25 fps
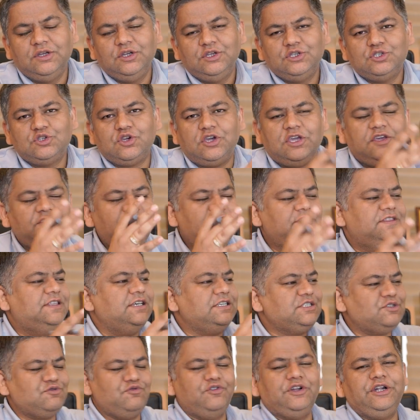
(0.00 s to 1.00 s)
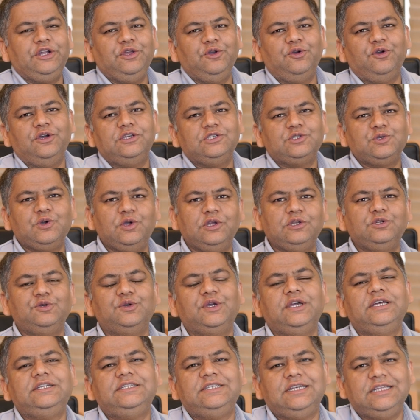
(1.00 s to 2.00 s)
So if this video is going to
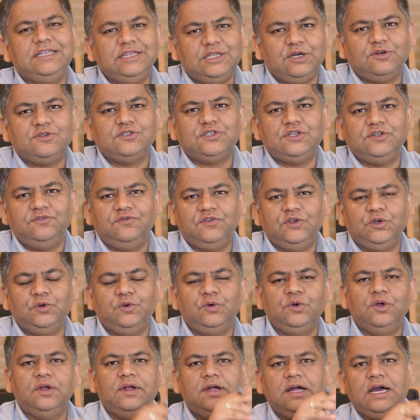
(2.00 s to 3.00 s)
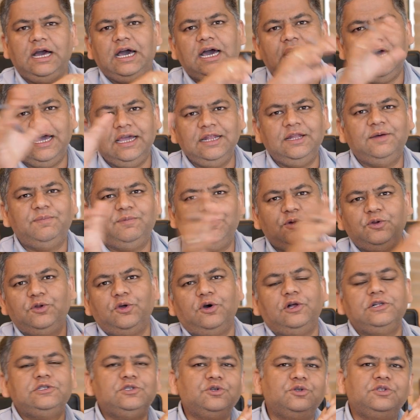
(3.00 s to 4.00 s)
get 10,000 view, I'll upload
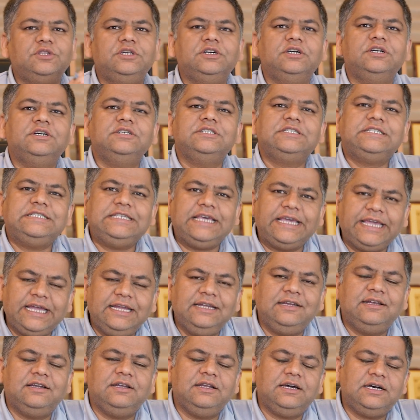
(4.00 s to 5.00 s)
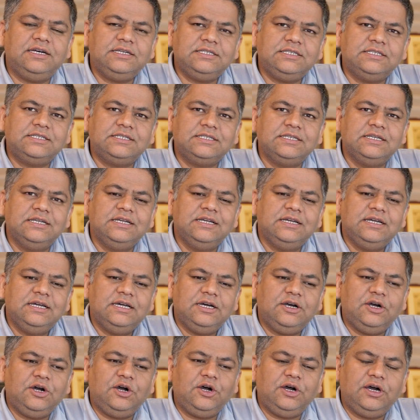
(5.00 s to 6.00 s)
also the second class
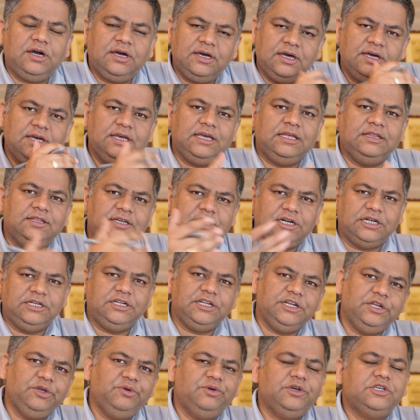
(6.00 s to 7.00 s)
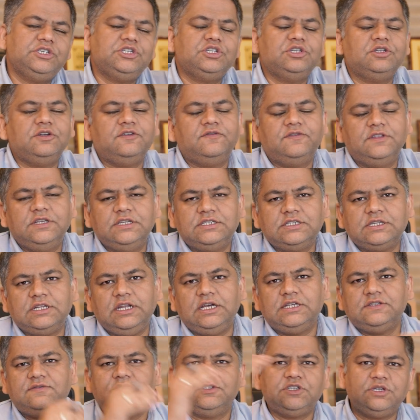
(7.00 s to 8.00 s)
in the continuation of this
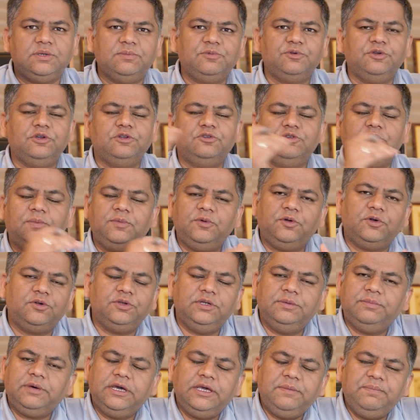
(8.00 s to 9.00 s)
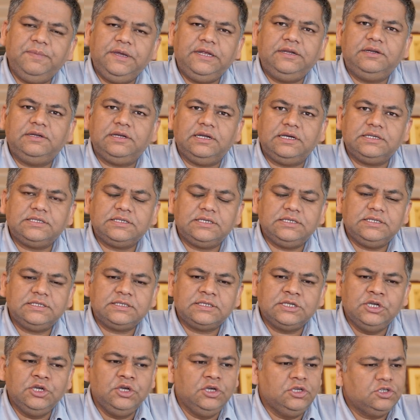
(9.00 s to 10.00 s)
class, which I'm going to upload in my paid
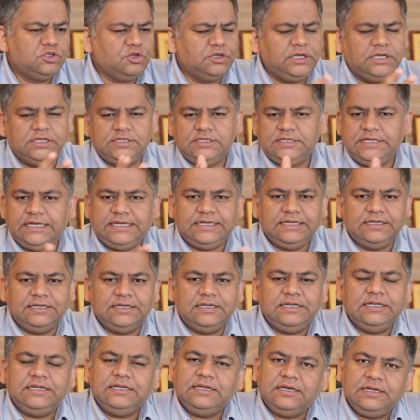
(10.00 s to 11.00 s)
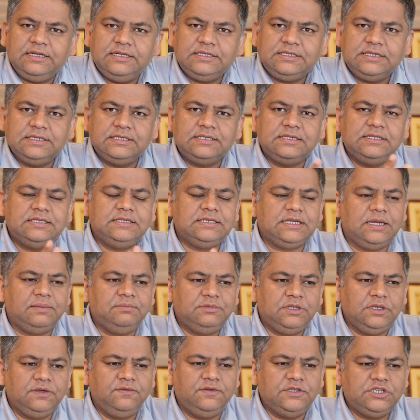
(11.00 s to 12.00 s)
classes. So yes, technical analysis is
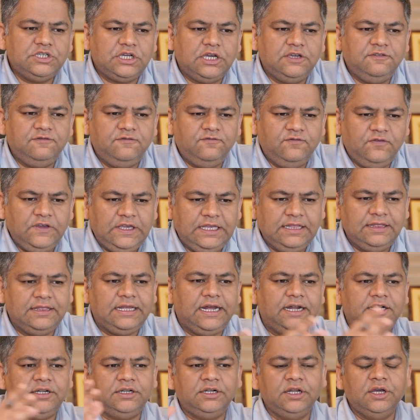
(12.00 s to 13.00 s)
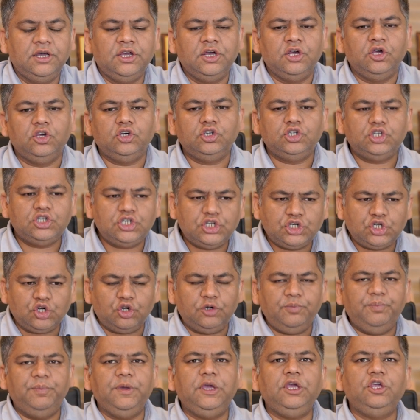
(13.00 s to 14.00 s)
something which I feel that
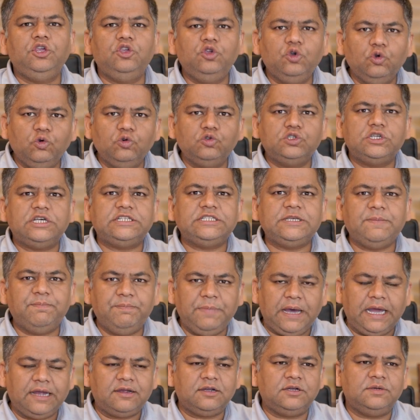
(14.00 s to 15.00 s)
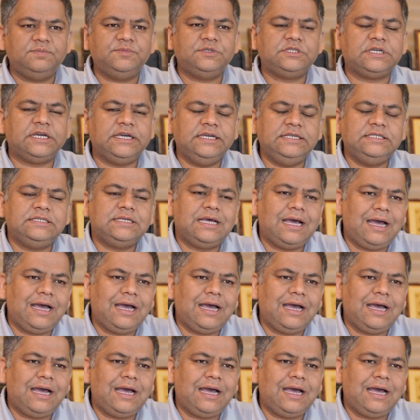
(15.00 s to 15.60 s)
should be used as a backup science.